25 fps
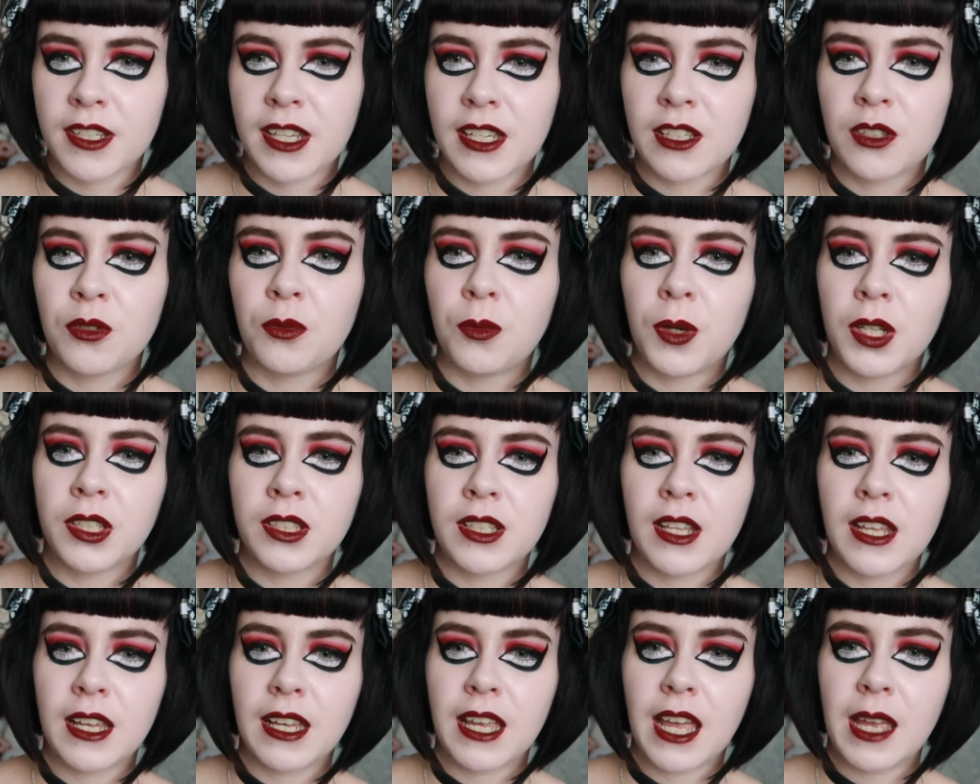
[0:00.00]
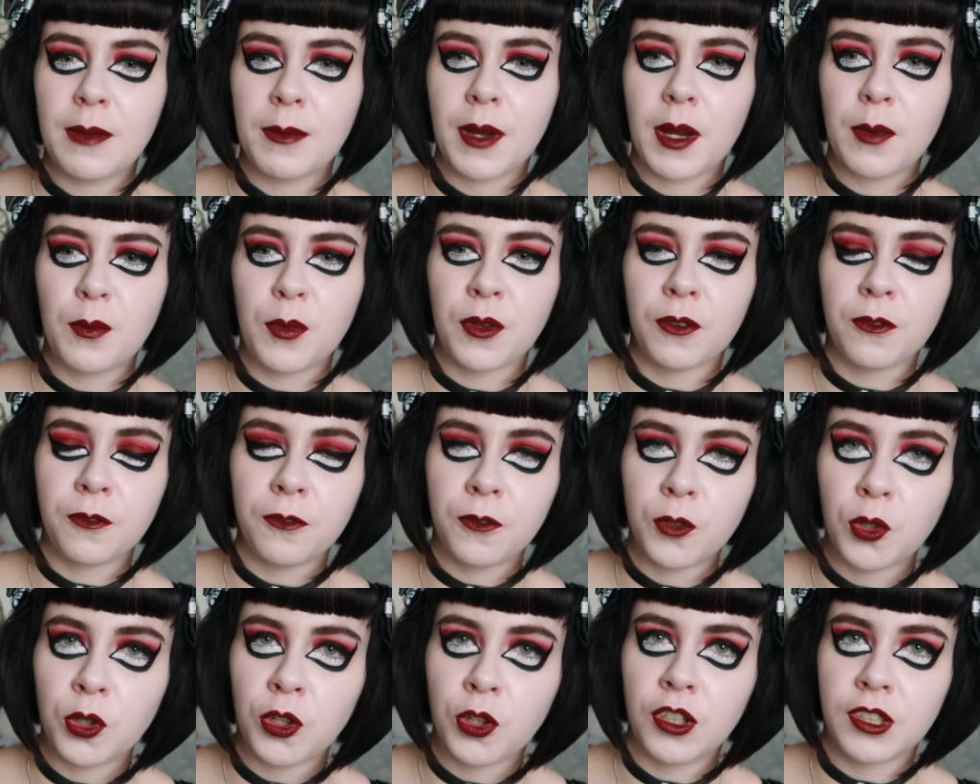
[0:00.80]
There's the one that came out
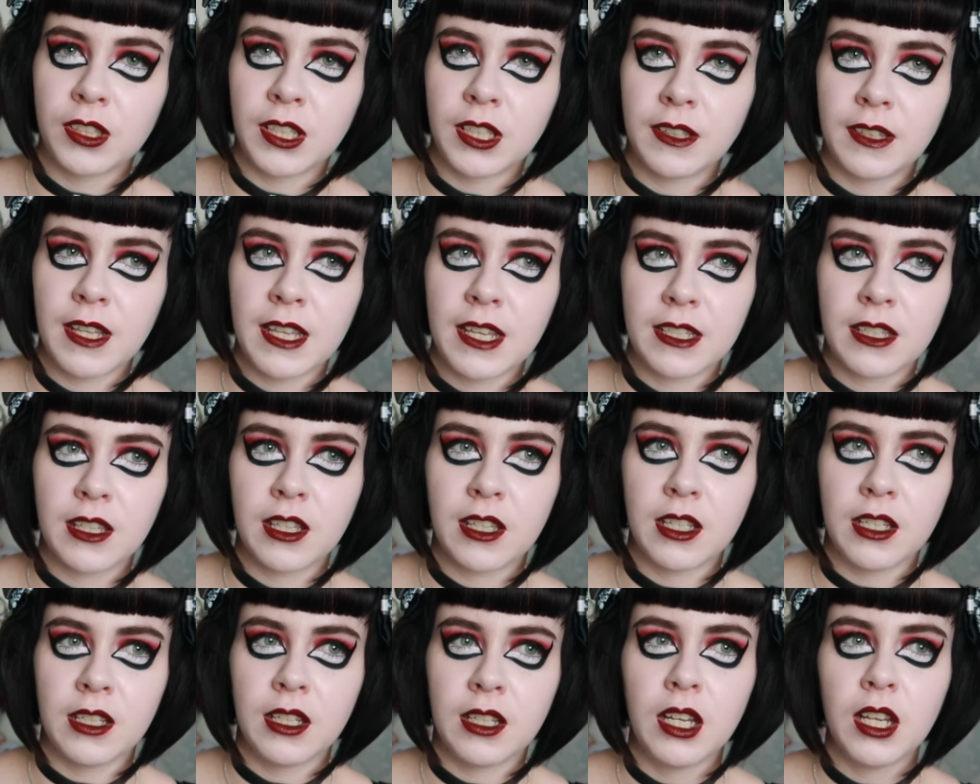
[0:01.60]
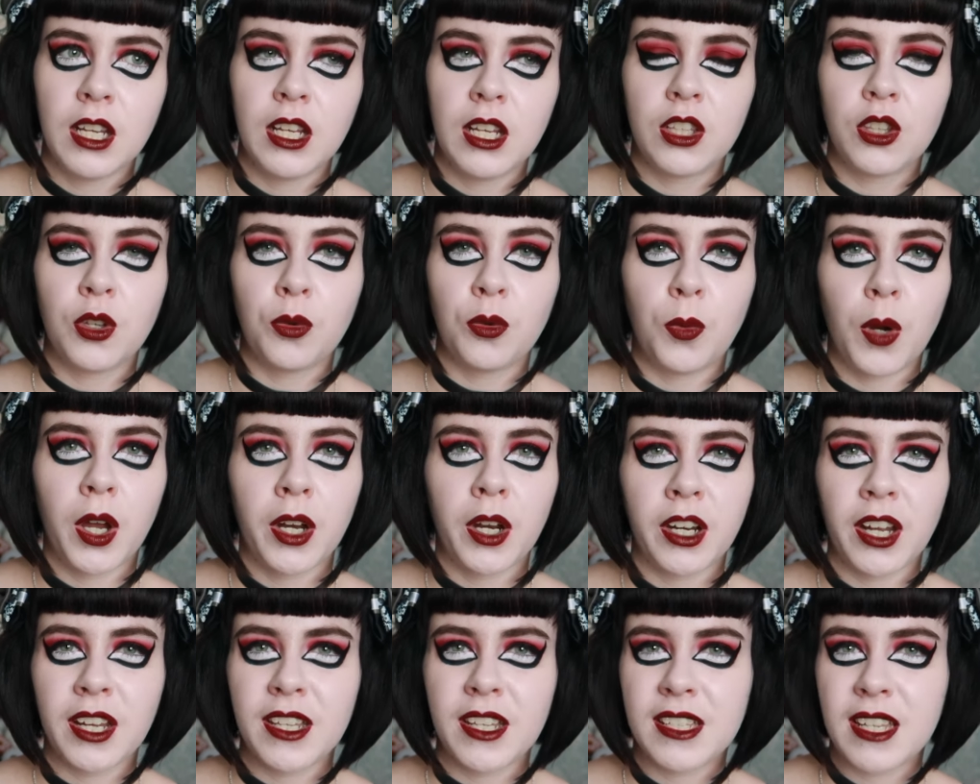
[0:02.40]
before, and then there's the
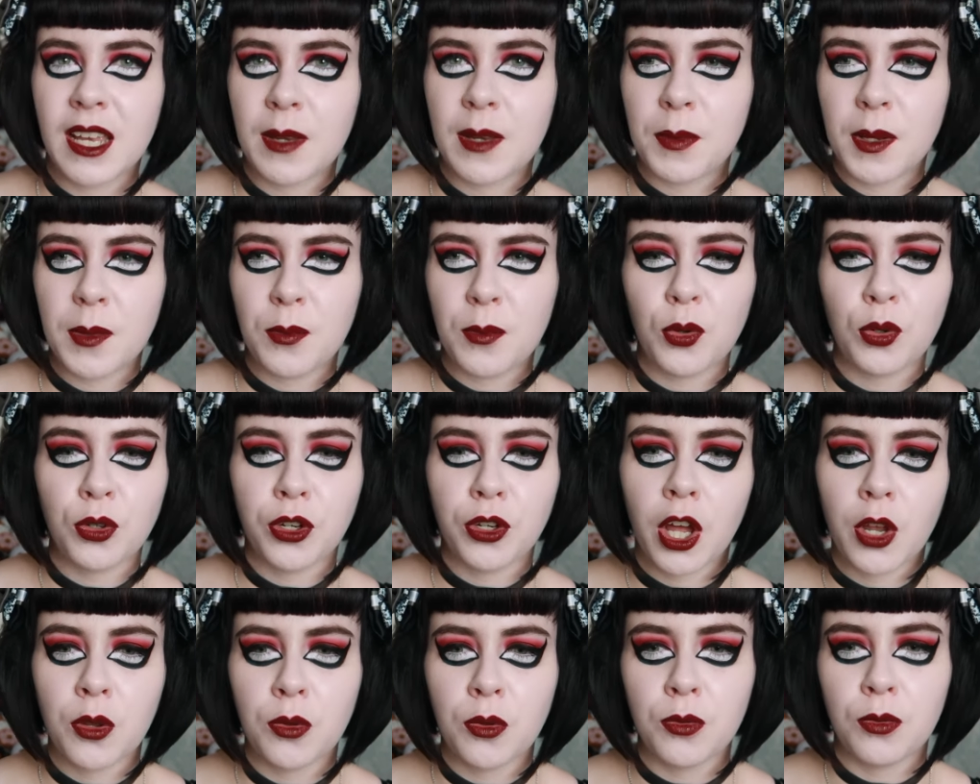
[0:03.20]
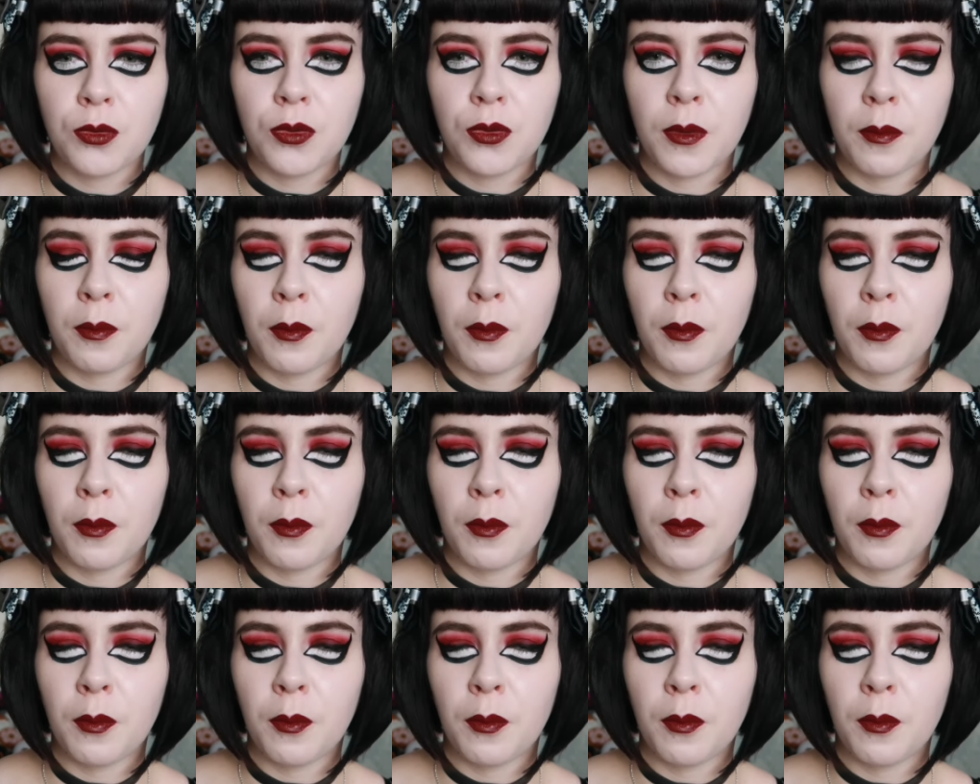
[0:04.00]
one I'd say people know the